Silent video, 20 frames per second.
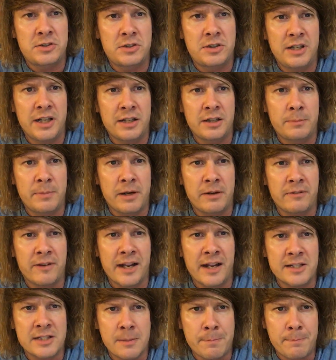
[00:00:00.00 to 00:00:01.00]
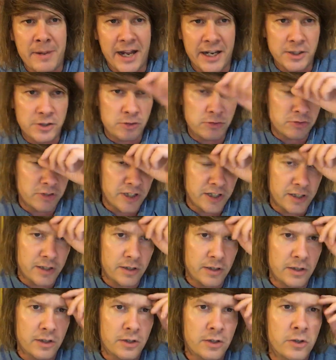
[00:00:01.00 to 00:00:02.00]
little bit of Alistair Petrie,
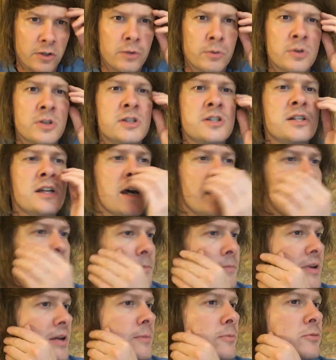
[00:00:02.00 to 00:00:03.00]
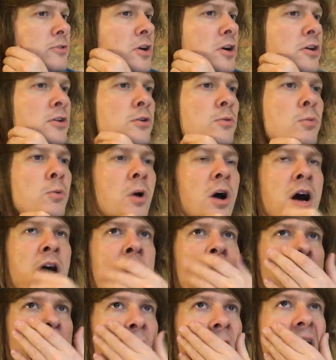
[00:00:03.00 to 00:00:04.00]
who was in Rogue
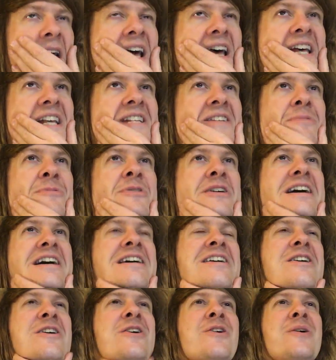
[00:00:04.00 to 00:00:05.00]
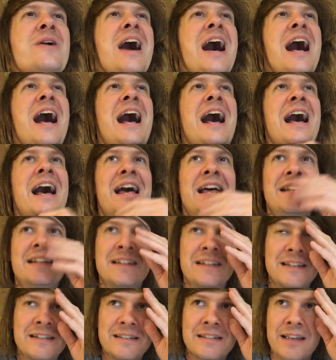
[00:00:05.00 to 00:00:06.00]
One as well,
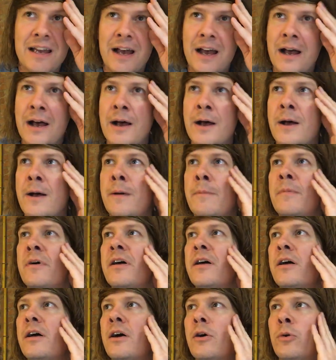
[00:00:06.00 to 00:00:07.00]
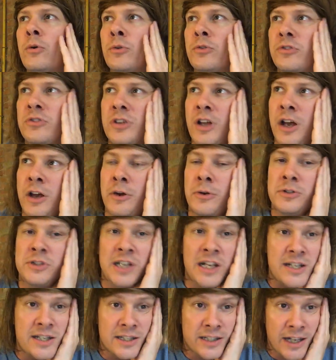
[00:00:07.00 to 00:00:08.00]
and also
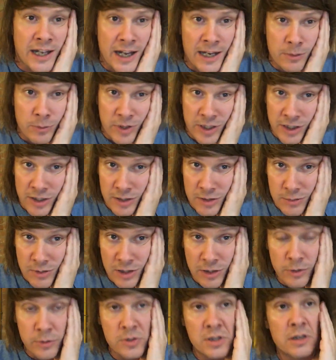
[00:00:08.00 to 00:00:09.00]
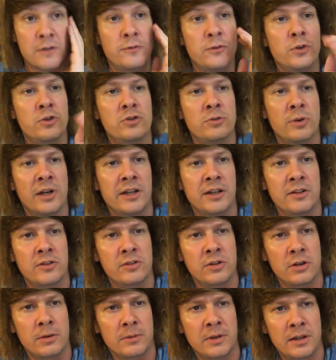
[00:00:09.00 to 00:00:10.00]
Jessica Henwick as well, who's in The Force Awakens.
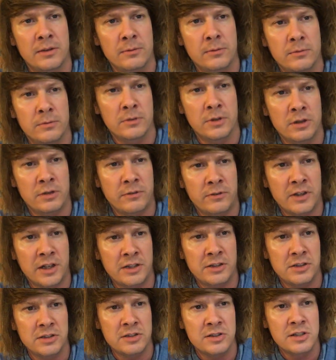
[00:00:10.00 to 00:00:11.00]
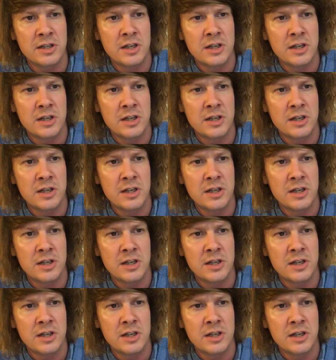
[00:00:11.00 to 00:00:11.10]
Sorry, I'm getting notifications.